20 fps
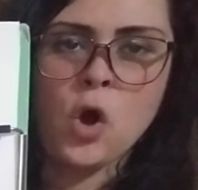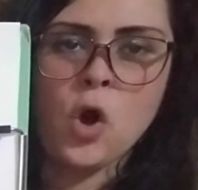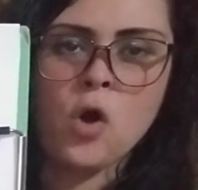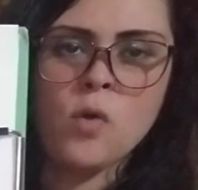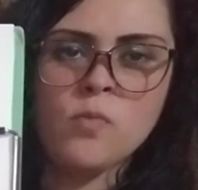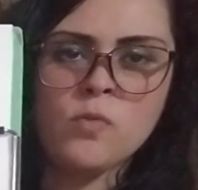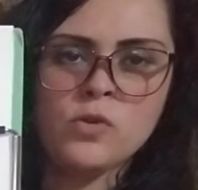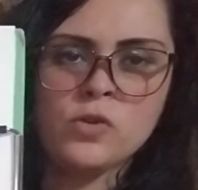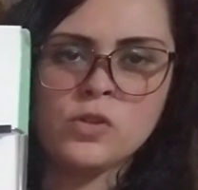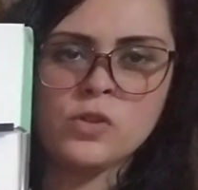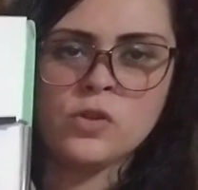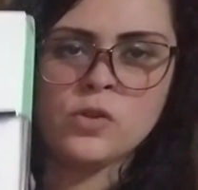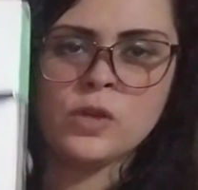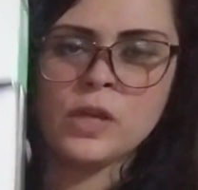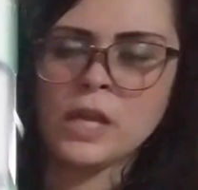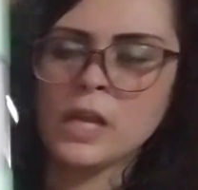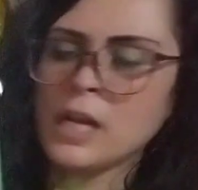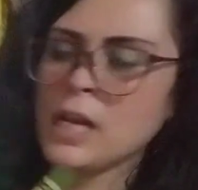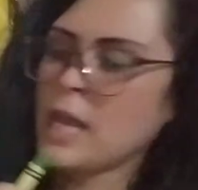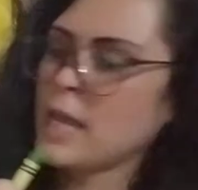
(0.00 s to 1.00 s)
almost
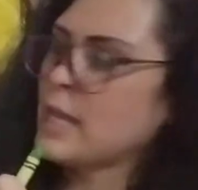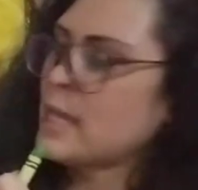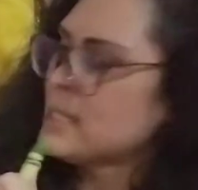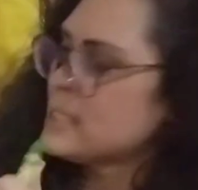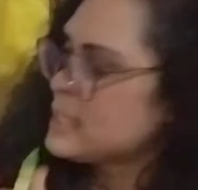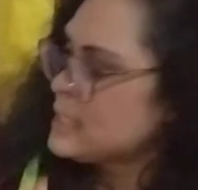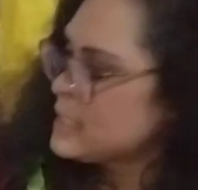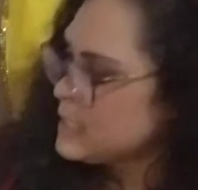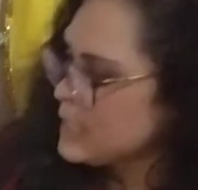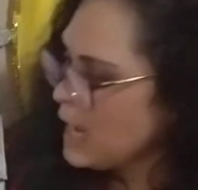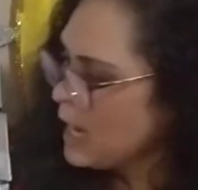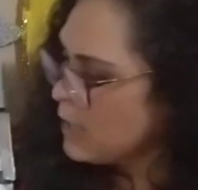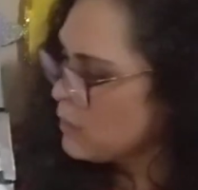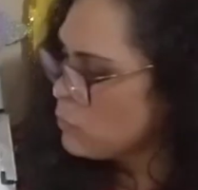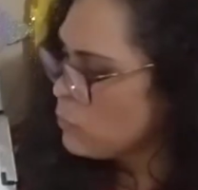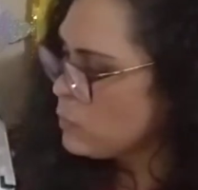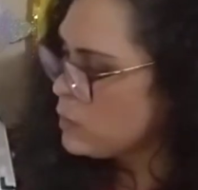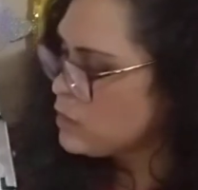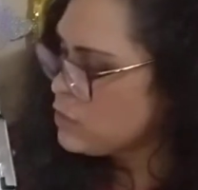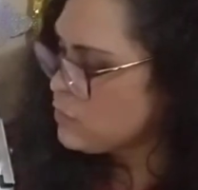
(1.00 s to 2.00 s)
looking like a
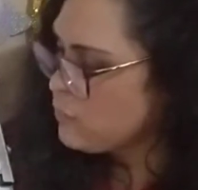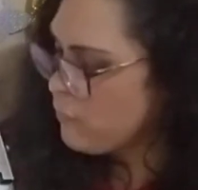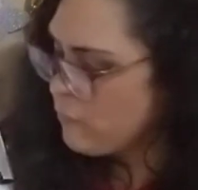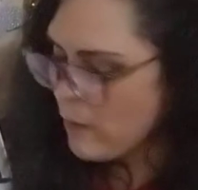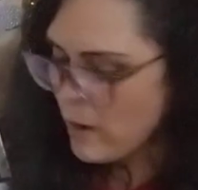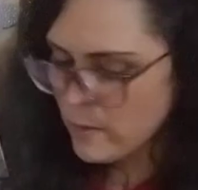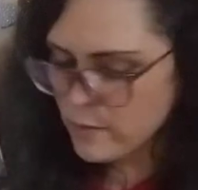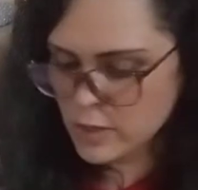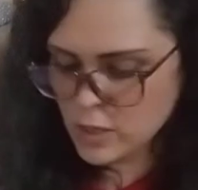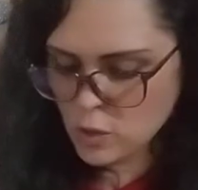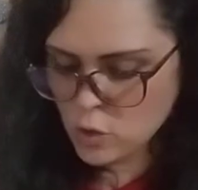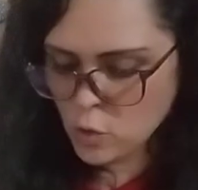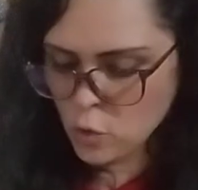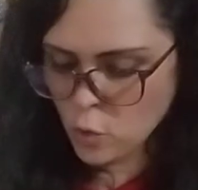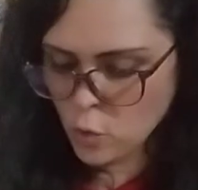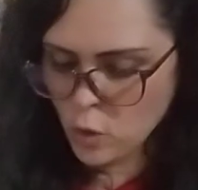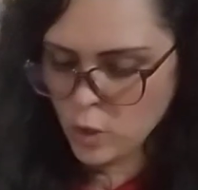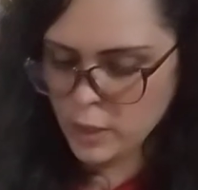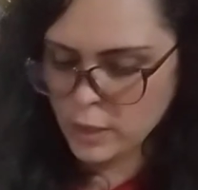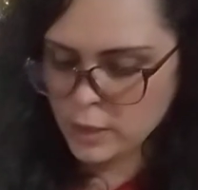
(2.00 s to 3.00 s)
sandwich. Very
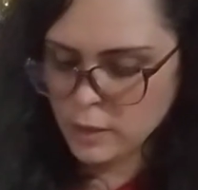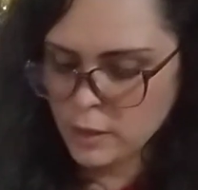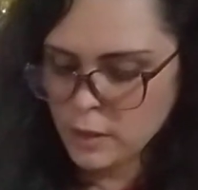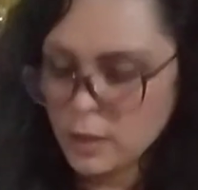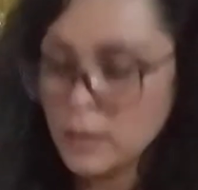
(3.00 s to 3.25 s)
good.